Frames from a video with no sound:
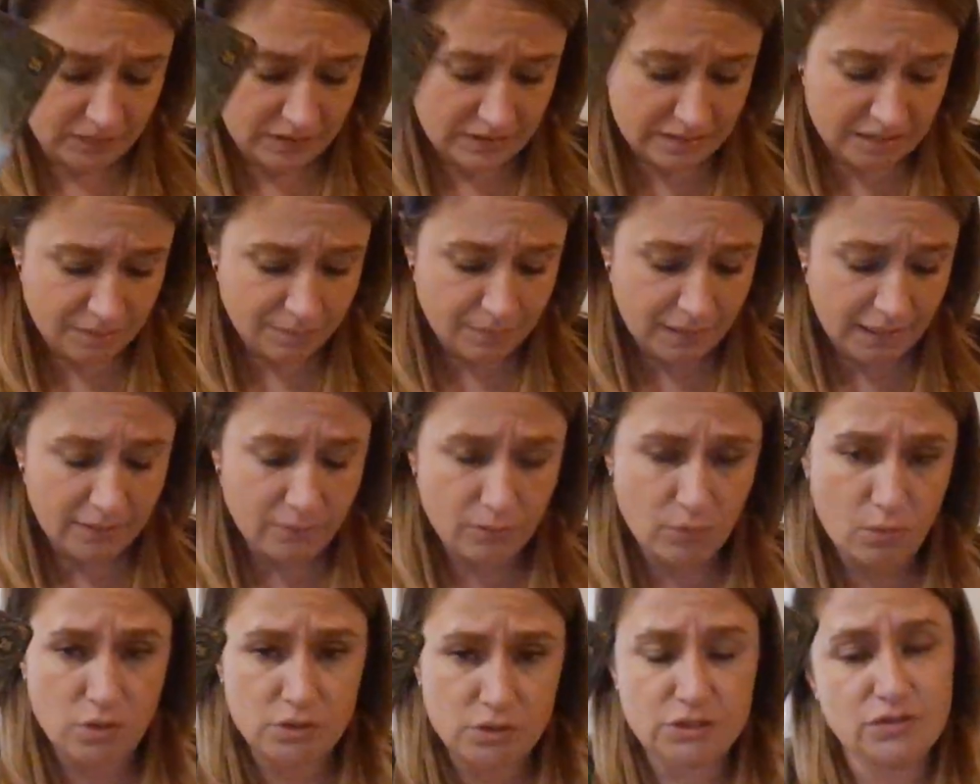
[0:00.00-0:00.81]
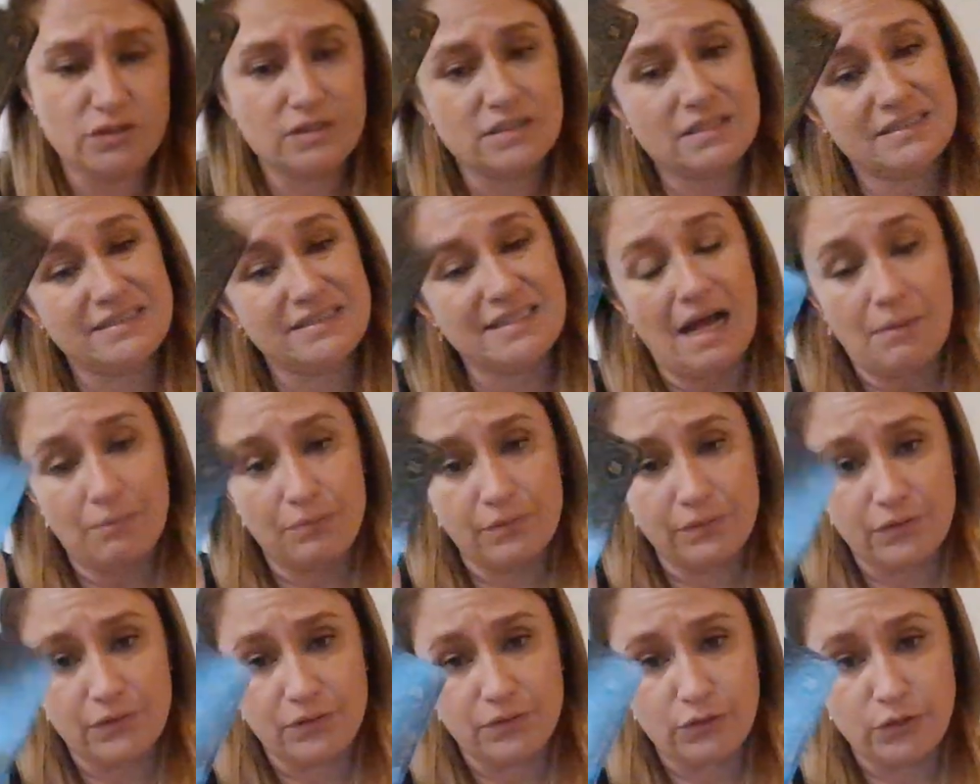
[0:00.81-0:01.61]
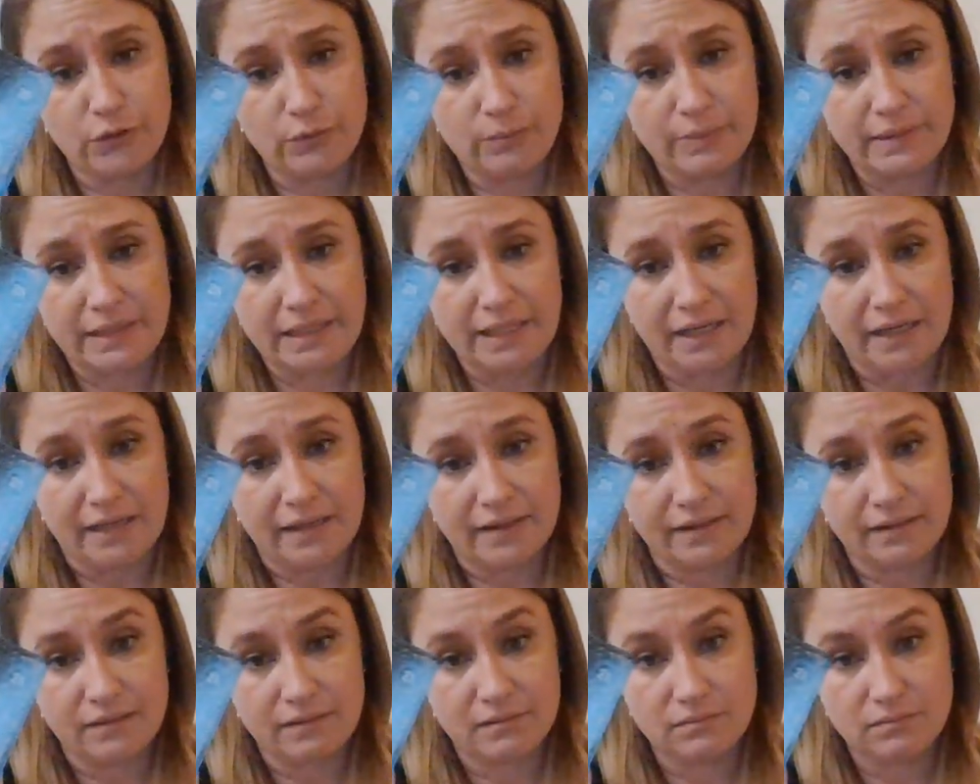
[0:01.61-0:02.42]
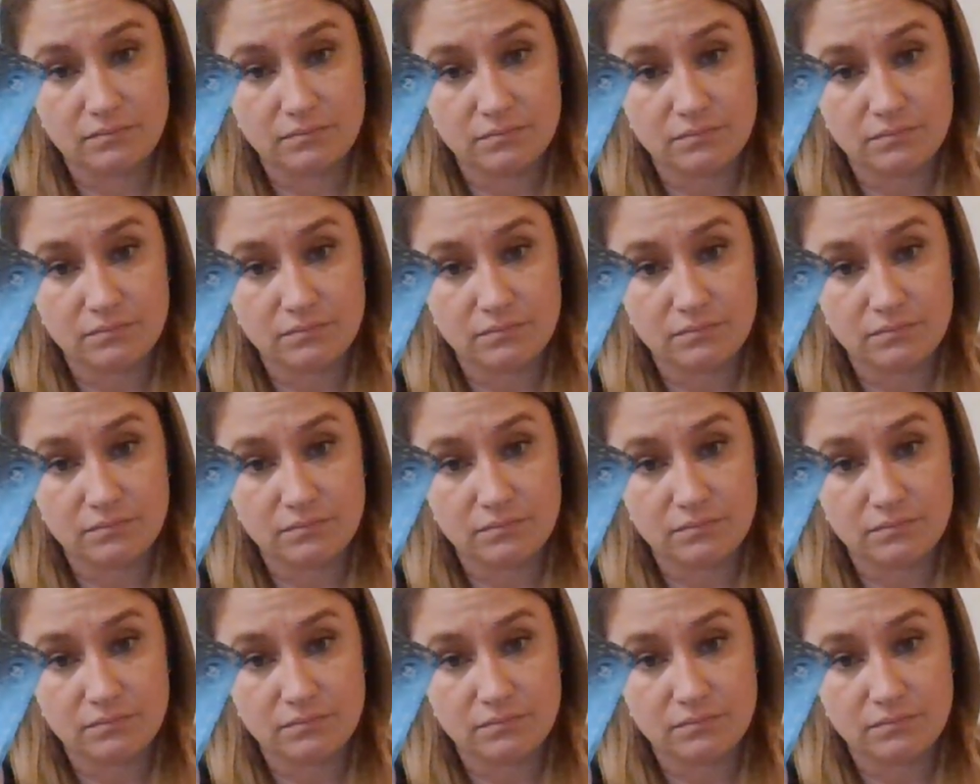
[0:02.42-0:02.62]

Somebody wants you to stop with your new beginning.